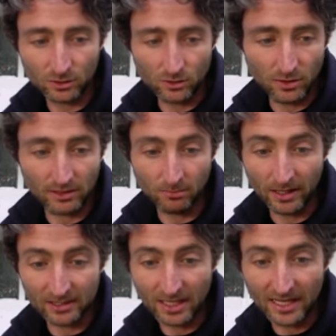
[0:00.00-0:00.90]
just created
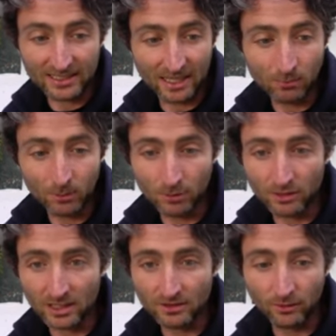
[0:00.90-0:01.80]
basically an example
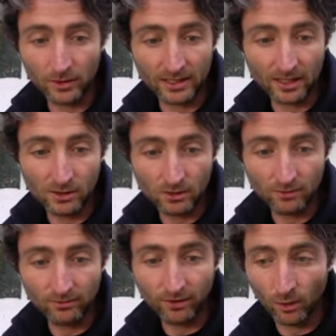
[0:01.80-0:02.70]
project for you that you can
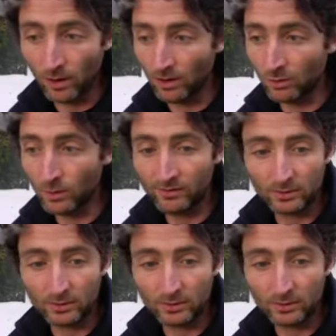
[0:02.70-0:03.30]
follow along with.